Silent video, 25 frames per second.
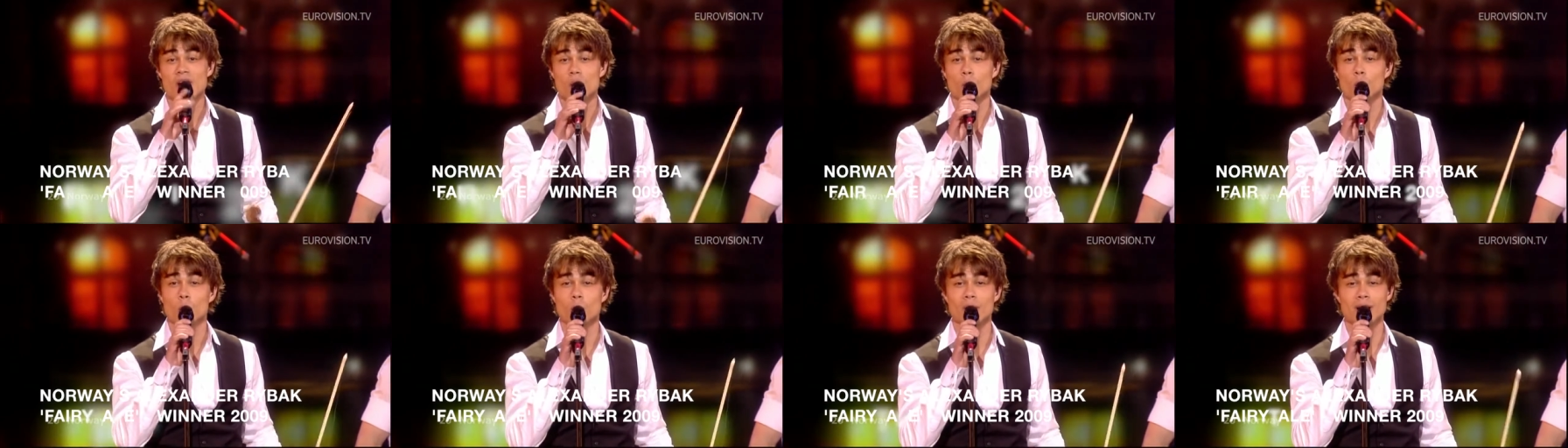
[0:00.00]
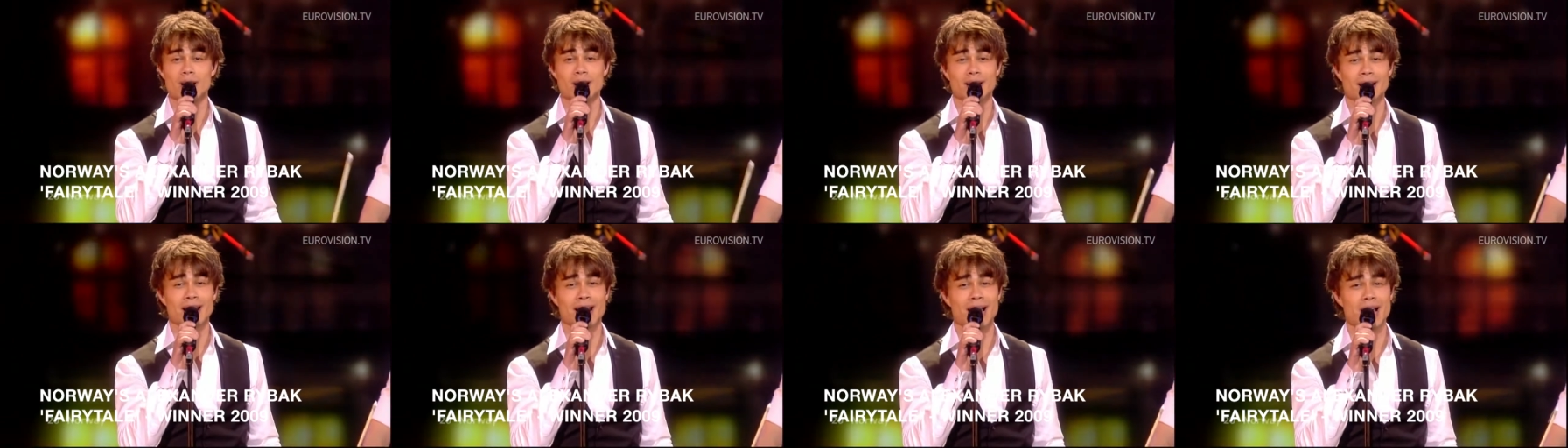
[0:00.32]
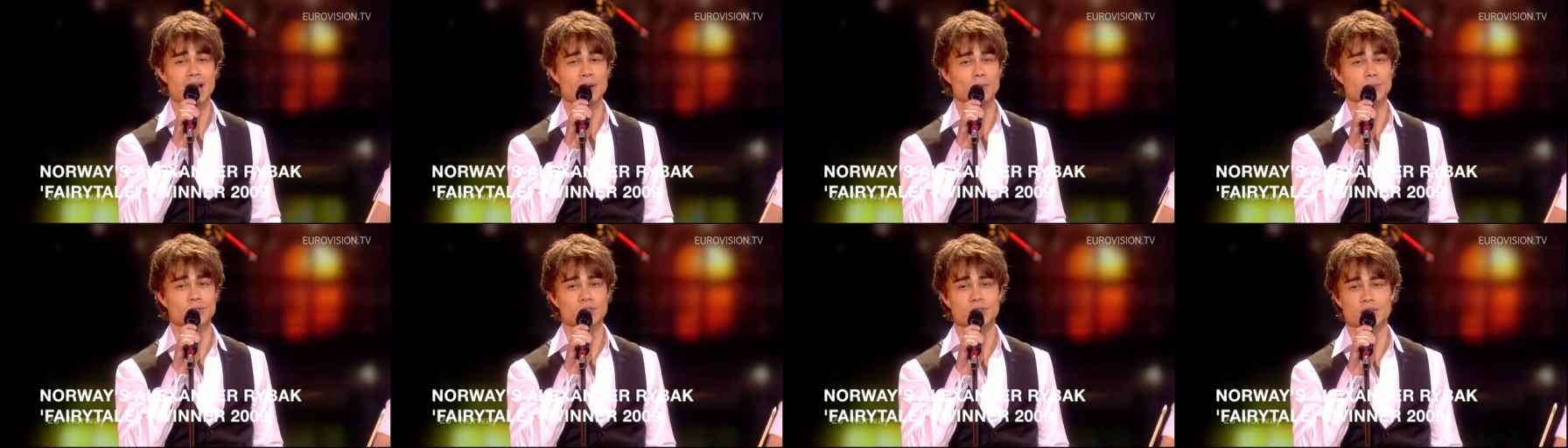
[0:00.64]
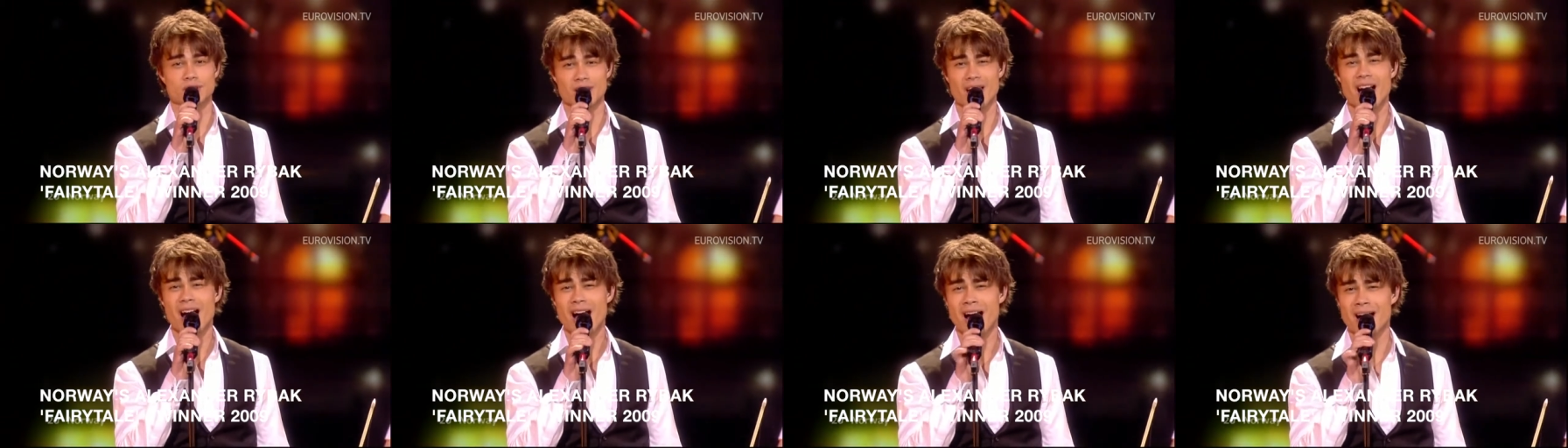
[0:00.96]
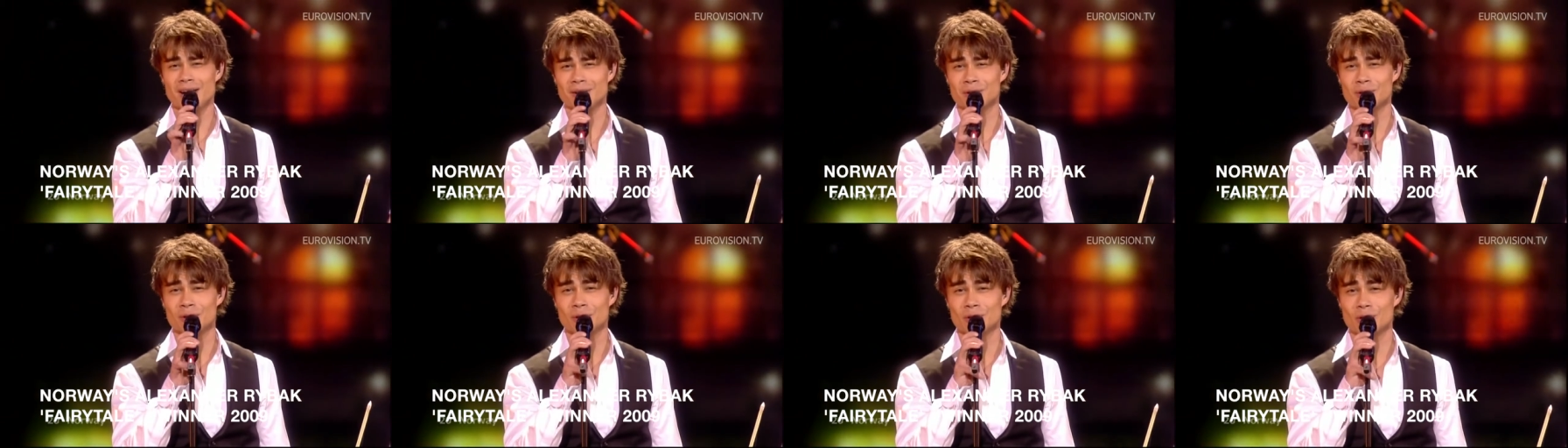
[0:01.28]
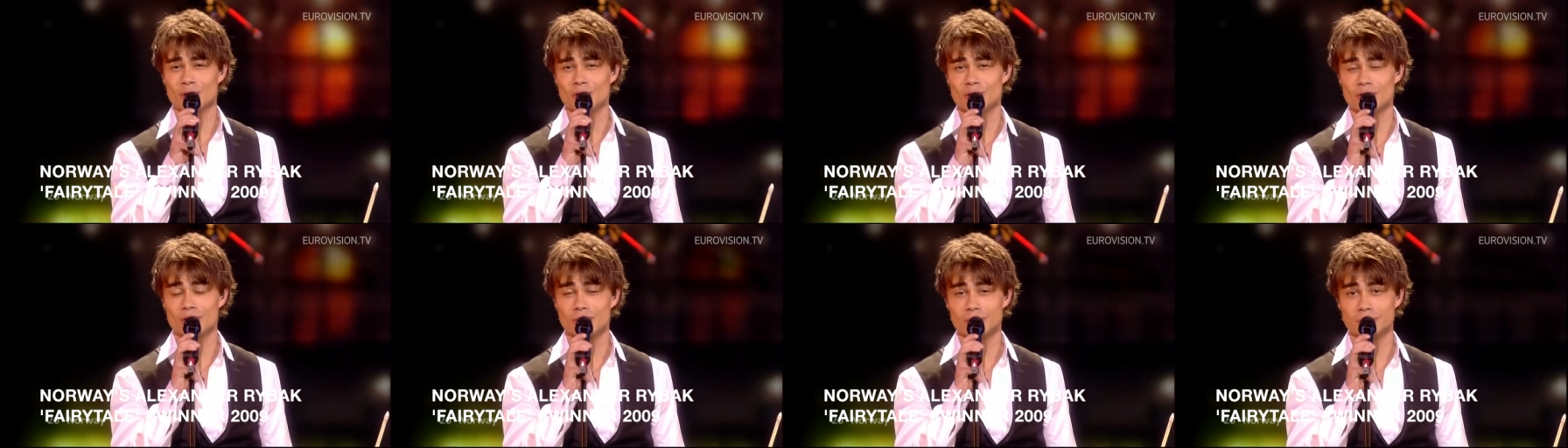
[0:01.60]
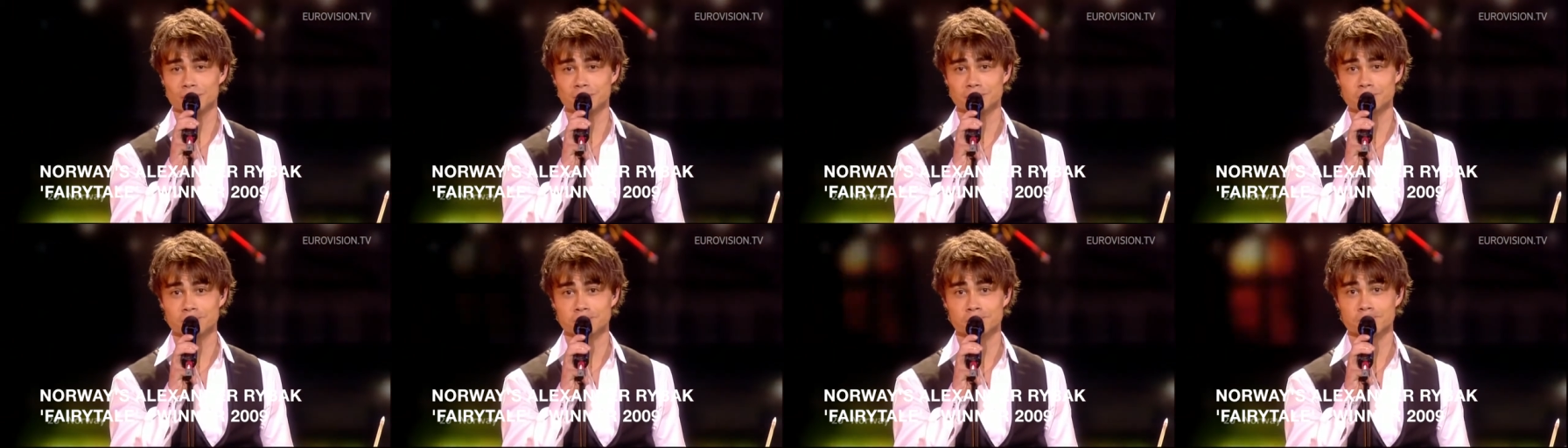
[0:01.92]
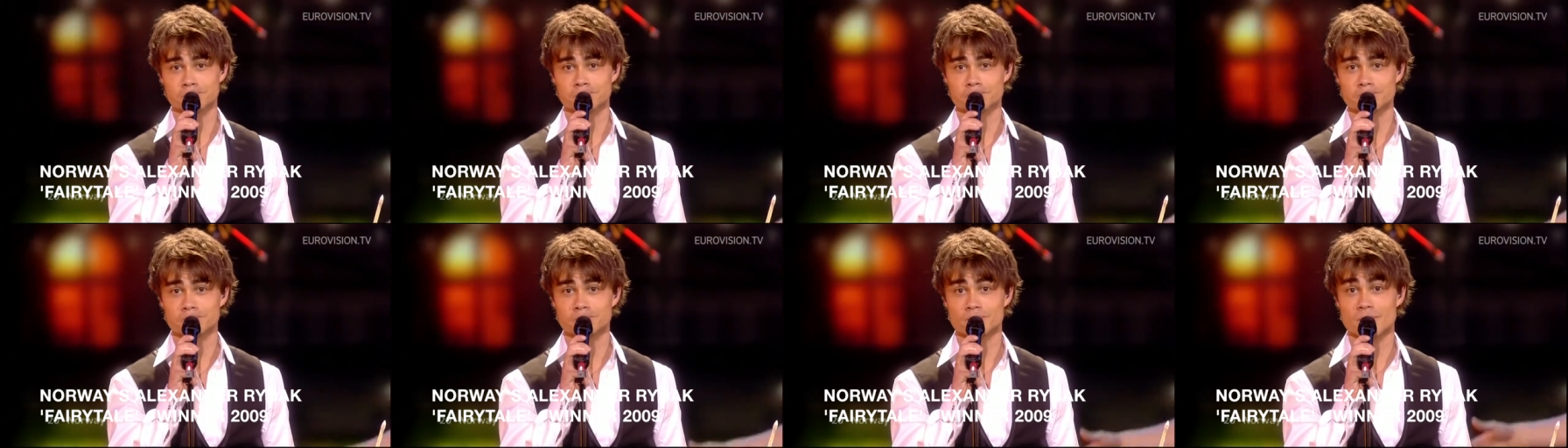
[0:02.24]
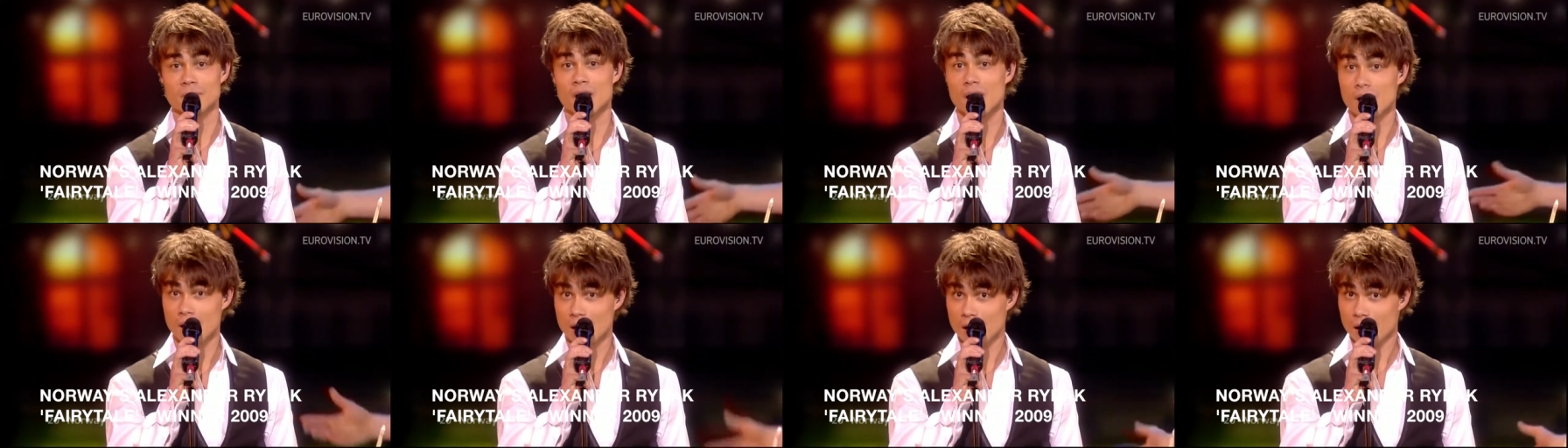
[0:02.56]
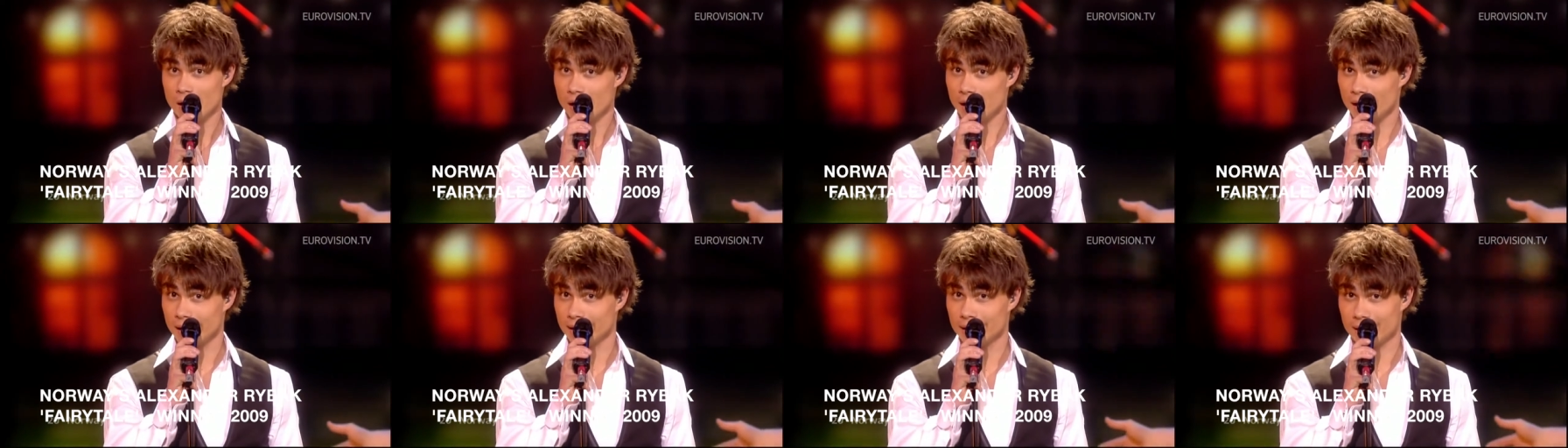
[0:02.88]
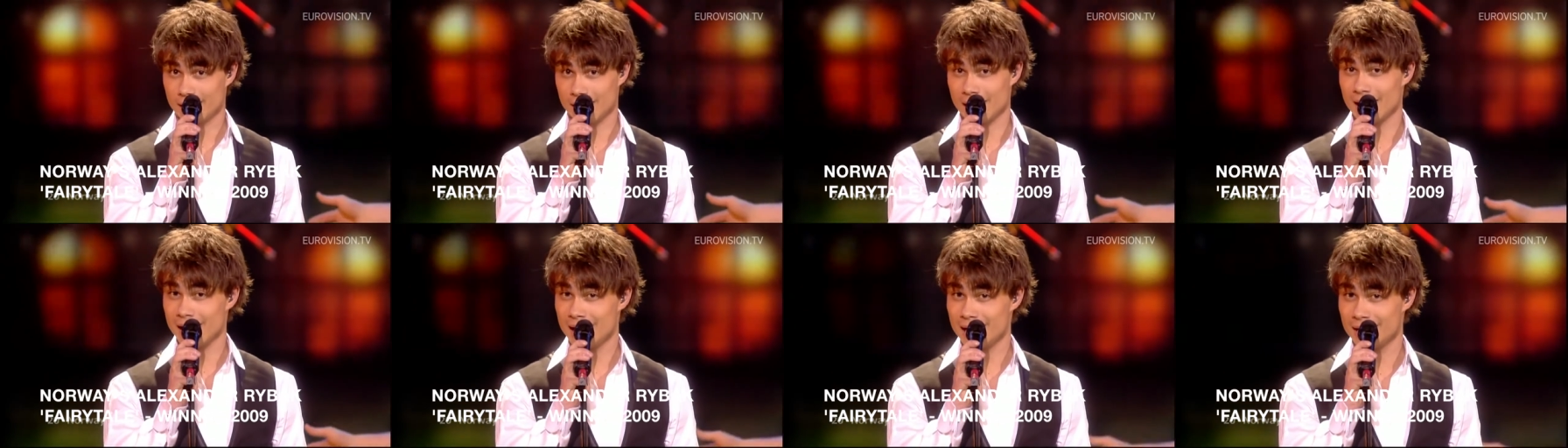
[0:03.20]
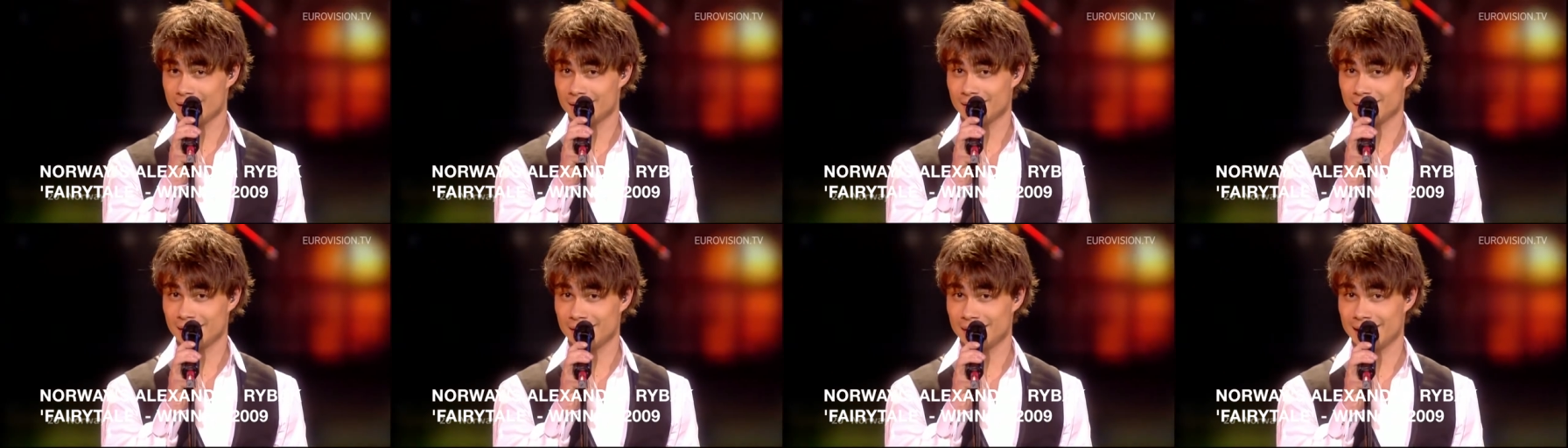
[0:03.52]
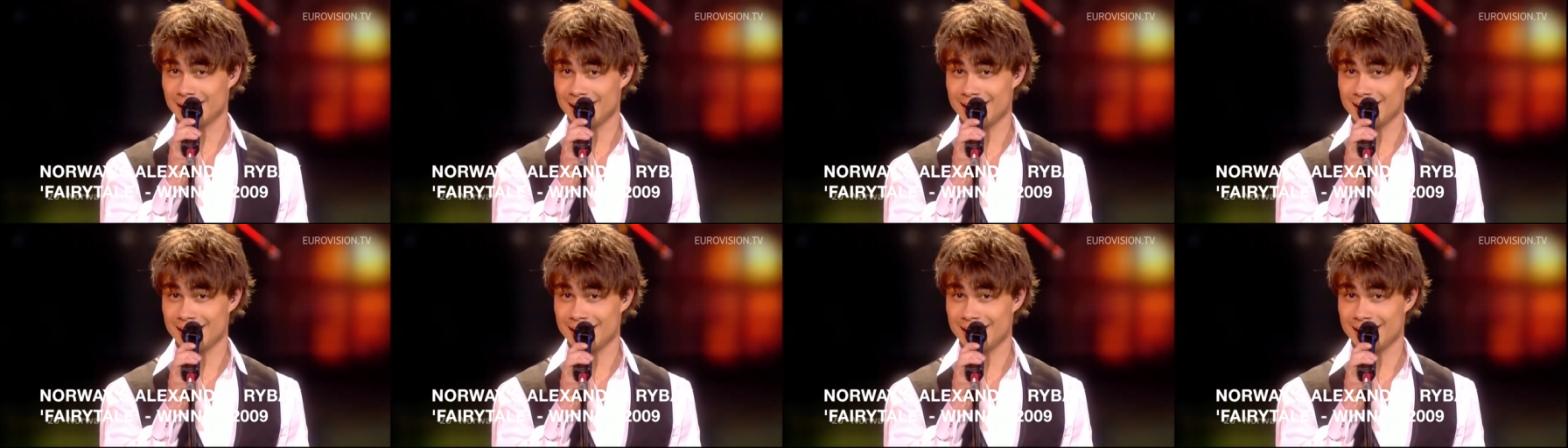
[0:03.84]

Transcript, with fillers: when I was younger, I kind of